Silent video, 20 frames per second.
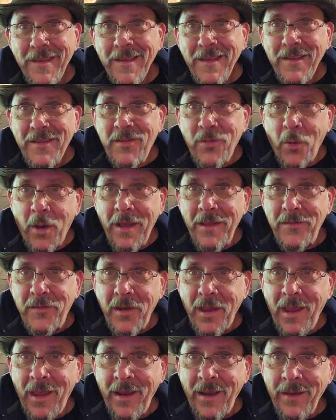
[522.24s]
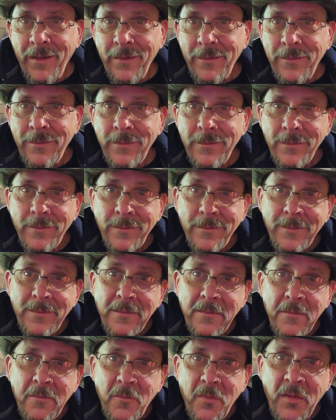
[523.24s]
sweat jacket
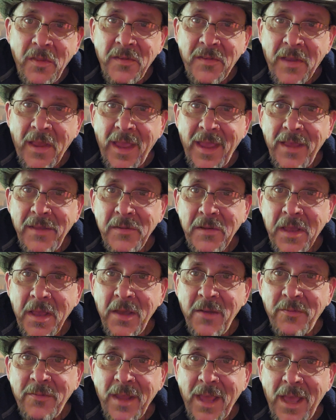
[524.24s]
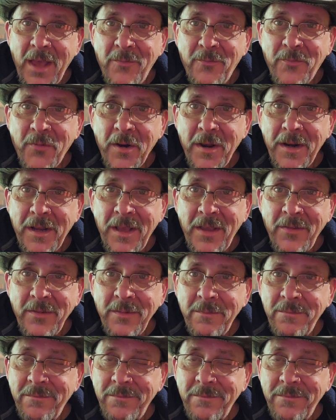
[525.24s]
with his hands cuffed out in front of him.